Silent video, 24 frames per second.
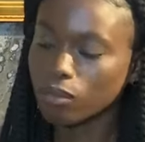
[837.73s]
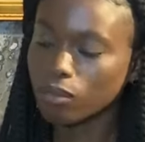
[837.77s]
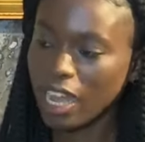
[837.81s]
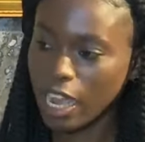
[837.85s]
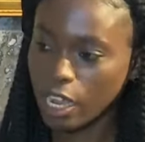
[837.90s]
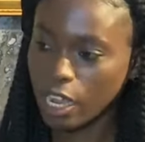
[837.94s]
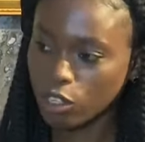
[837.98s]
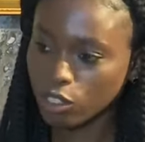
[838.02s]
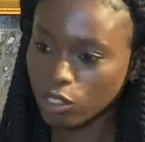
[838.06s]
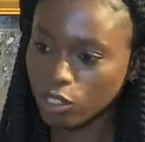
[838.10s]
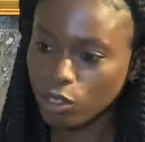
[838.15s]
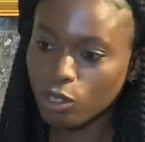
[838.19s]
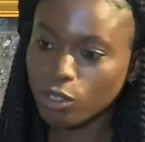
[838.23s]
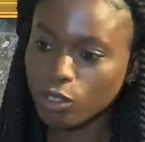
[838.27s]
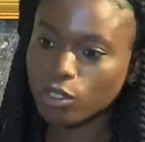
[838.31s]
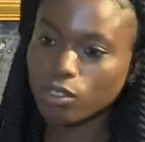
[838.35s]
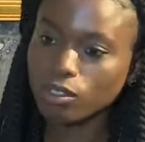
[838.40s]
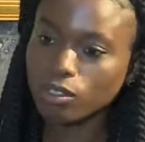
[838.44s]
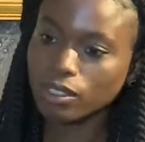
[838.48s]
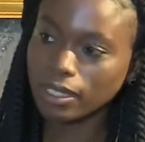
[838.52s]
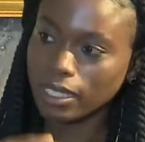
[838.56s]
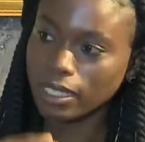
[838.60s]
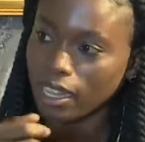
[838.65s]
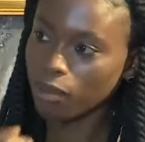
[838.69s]
are you just going
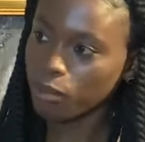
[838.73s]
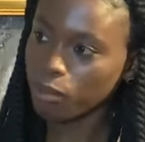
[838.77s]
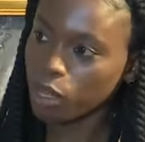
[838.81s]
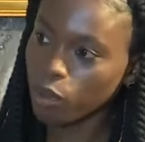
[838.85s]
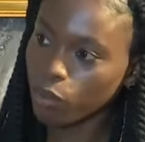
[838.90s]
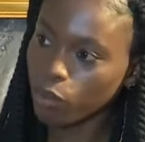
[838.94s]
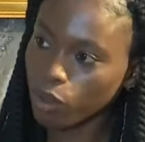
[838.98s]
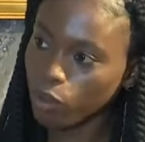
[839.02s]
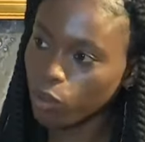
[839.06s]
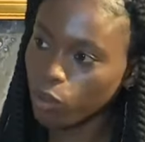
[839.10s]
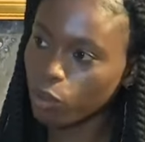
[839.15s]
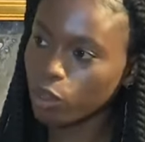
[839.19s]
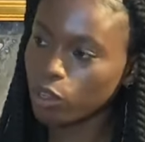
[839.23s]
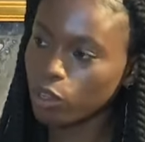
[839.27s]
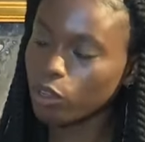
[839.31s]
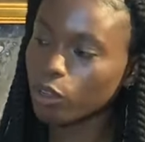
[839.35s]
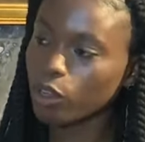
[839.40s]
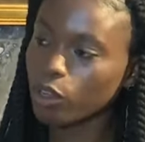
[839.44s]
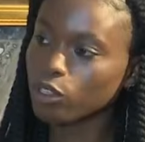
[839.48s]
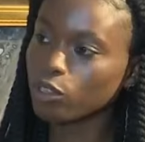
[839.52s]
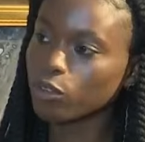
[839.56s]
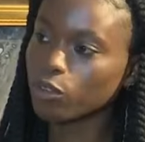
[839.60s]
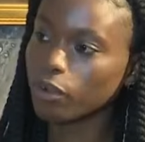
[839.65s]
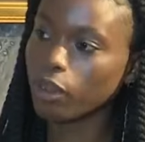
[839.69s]
to sell me one or
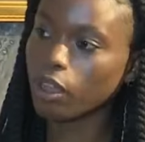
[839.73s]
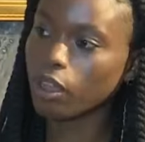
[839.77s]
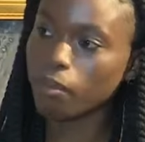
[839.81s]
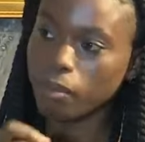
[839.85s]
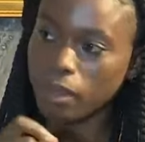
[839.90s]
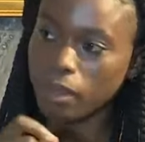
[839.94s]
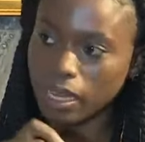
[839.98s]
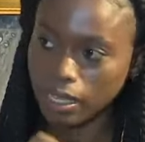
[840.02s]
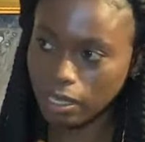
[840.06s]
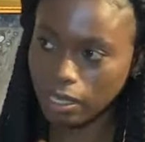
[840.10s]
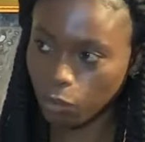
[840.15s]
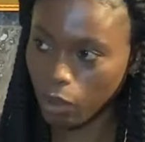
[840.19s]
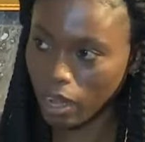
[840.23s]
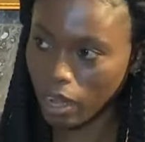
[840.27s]
you're going to recommend